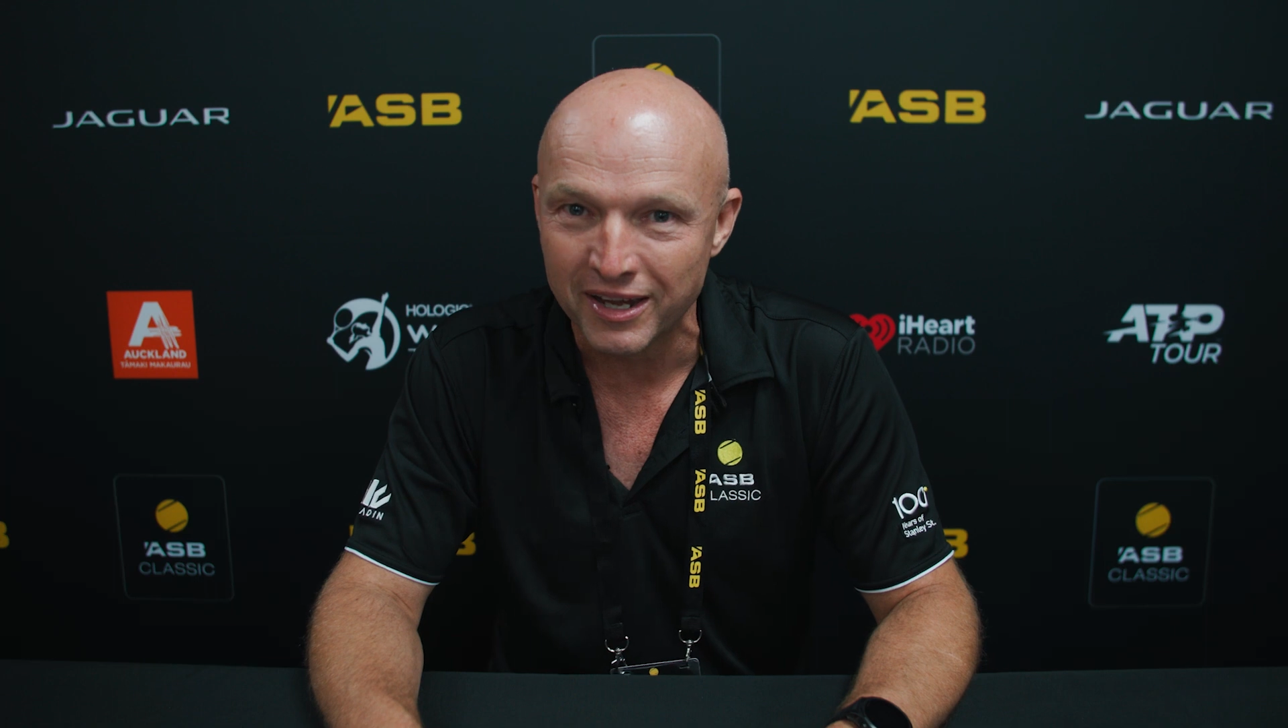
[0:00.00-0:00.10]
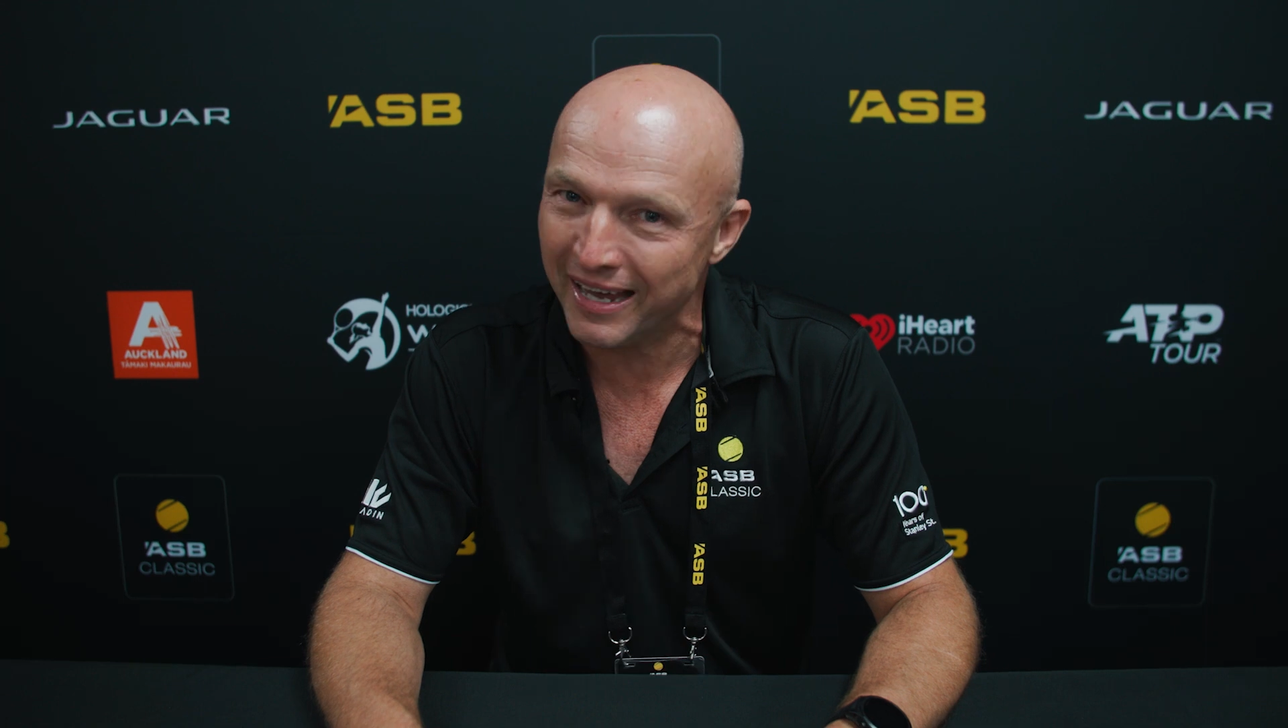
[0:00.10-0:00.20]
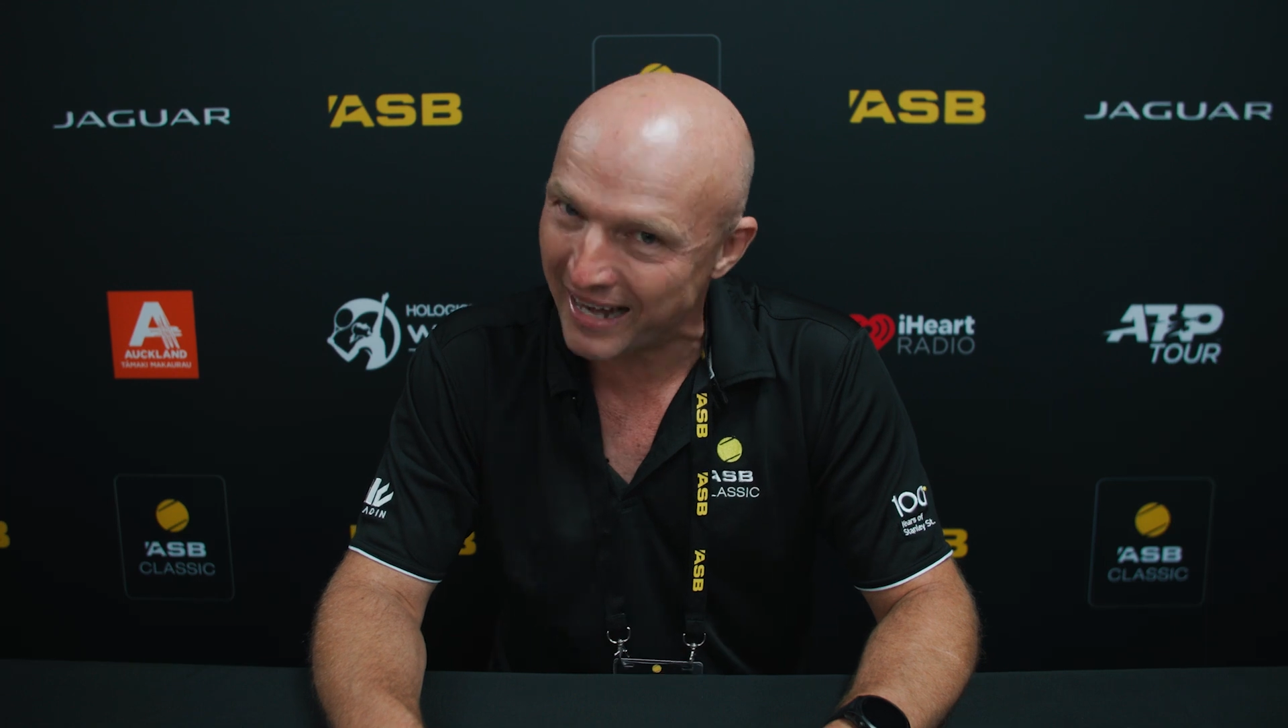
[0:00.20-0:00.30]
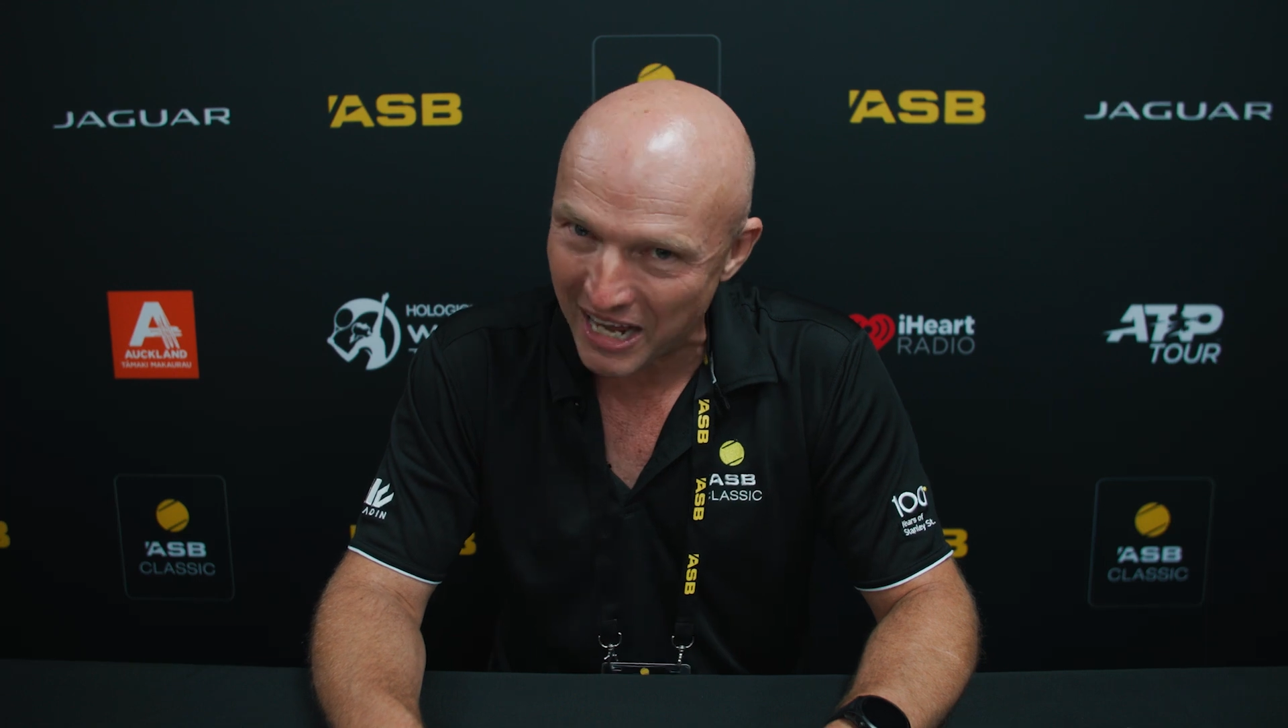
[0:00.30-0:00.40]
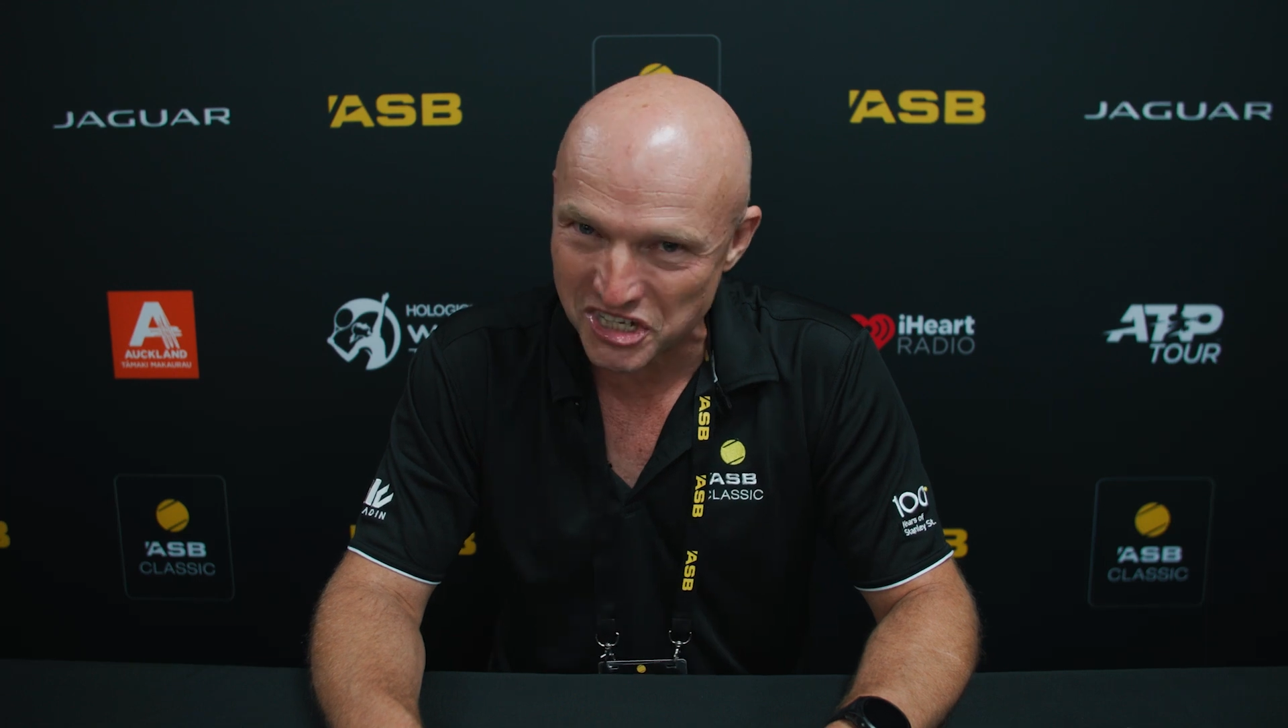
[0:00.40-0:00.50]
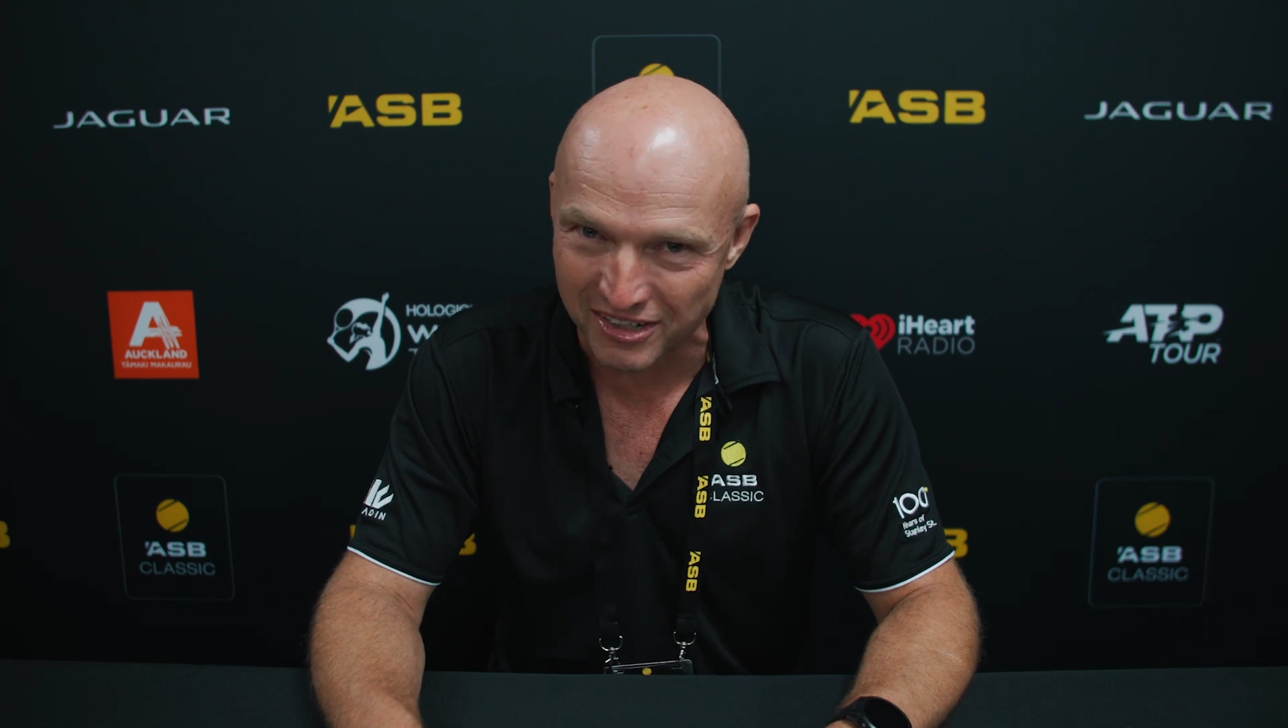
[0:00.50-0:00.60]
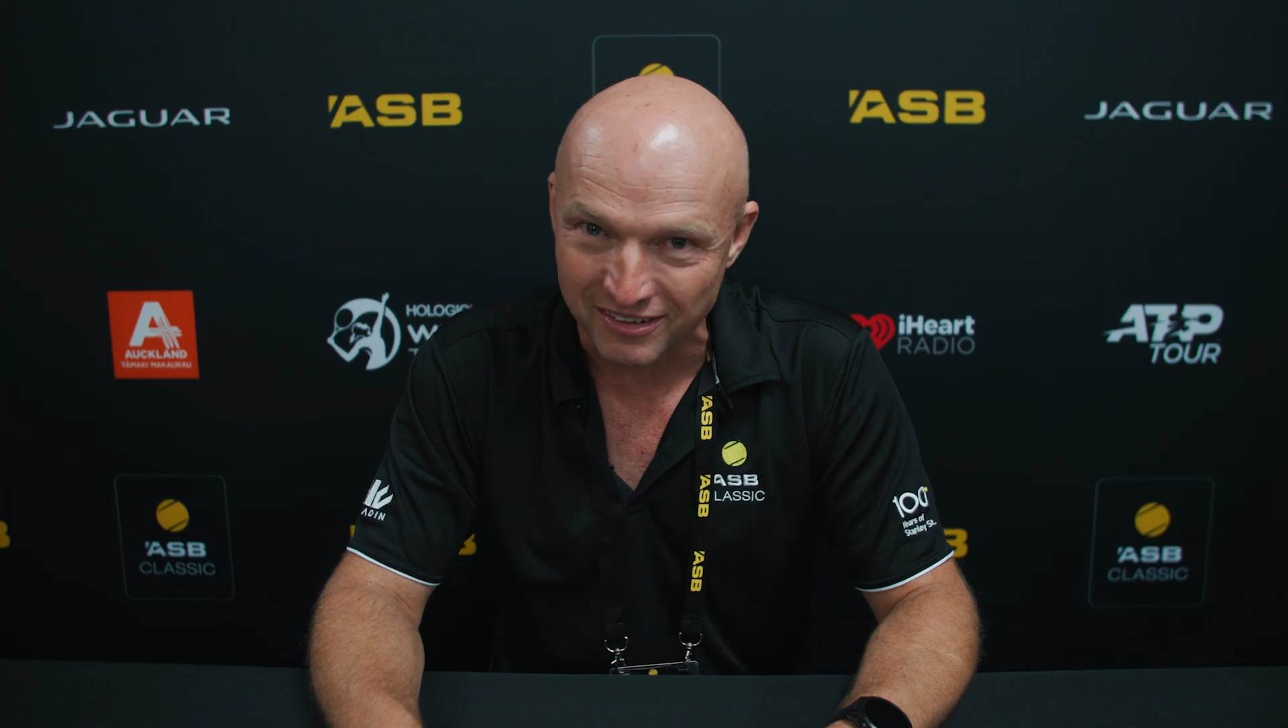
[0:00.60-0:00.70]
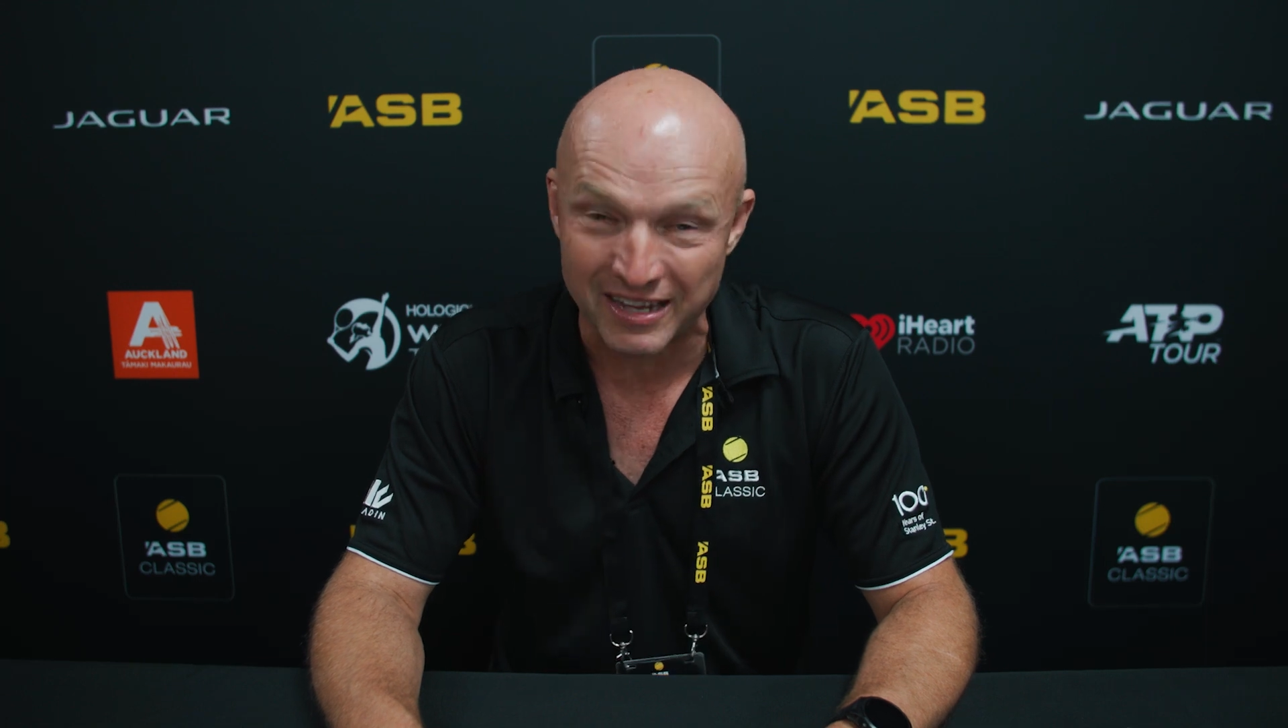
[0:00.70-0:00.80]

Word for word: in action.